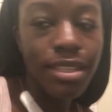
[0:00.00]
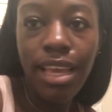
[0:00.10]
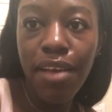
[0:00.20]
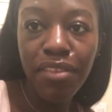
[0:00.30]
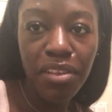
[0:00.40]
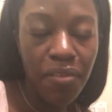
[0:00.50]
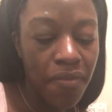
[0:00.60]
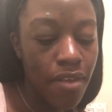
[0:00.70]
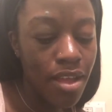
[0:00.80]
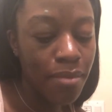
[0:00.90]
to have a little
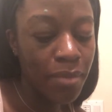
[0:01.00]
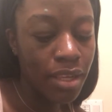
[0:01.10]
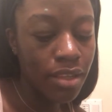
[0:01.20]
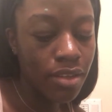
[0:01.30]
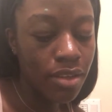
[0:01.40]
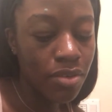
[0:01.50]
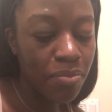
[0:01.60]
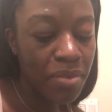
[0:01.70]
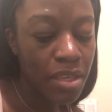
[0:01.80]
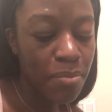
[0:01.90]
fun, meet a new
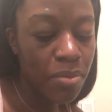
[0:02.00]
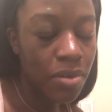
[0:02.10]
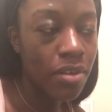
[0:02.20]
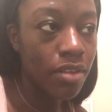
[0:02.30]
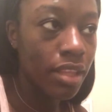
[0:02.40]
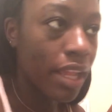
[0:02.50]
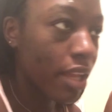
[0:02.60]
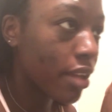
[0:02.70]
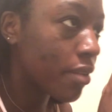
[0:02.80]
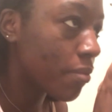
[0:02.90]
little people, like,